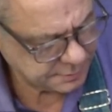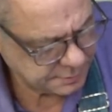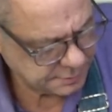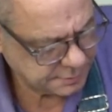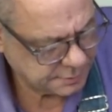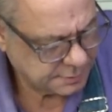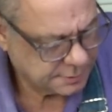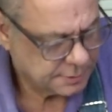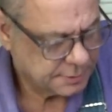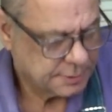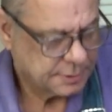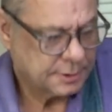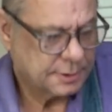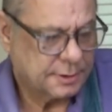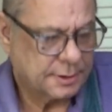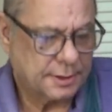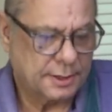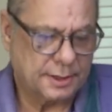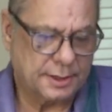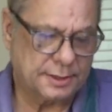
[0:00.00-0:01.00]

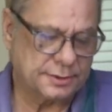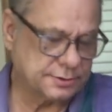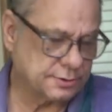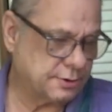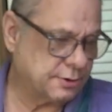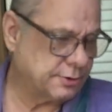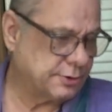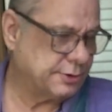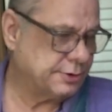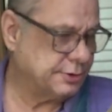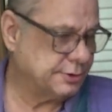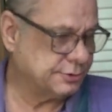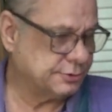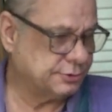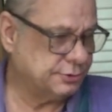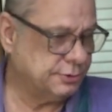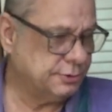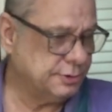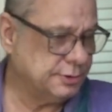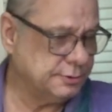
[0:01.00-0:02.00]
That's all there is
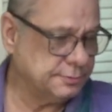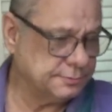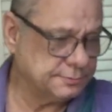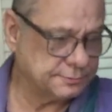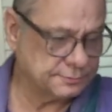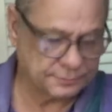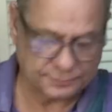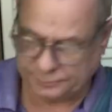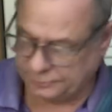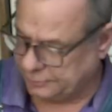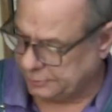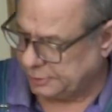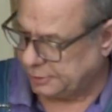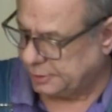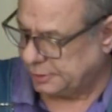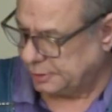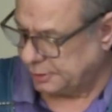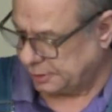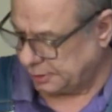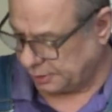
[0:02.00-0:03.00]
to it.
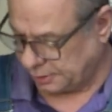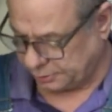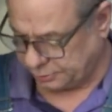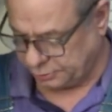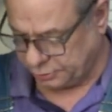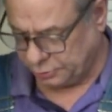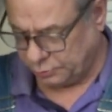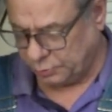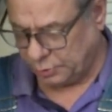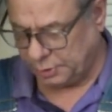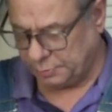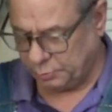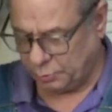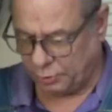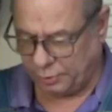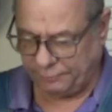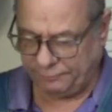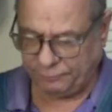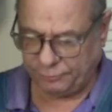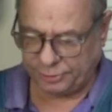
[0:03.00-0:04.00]
I'll do one
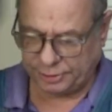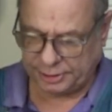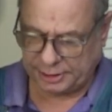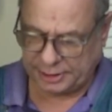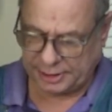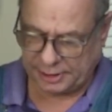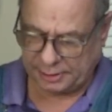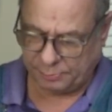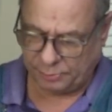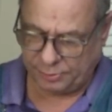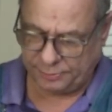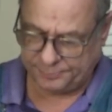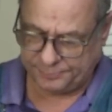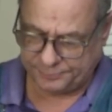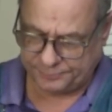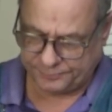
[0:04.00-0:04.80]
more for the camera.